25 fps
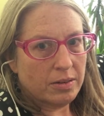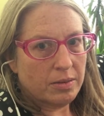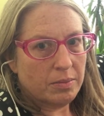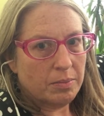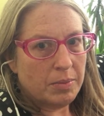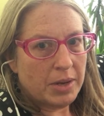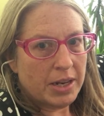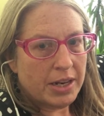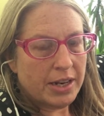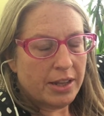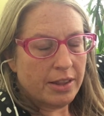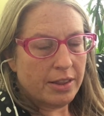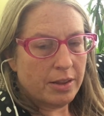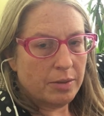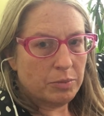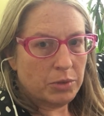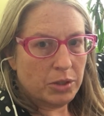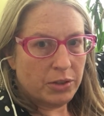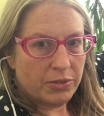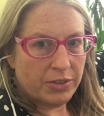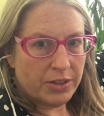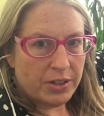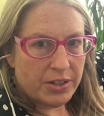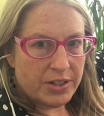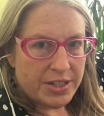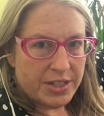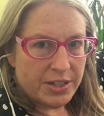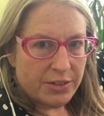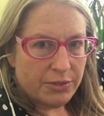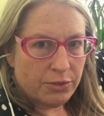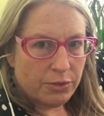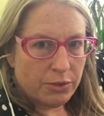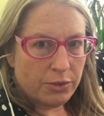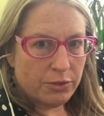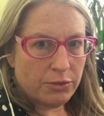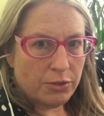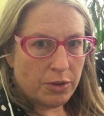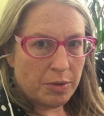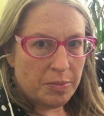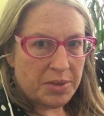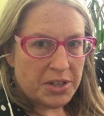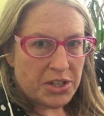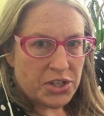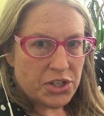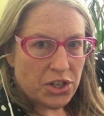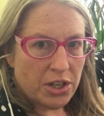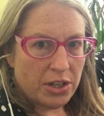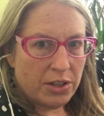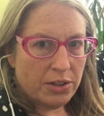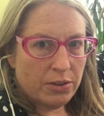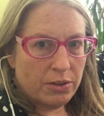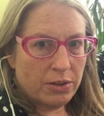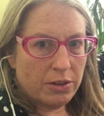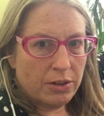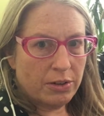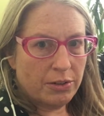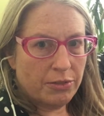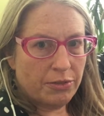Many of them look very different from each other.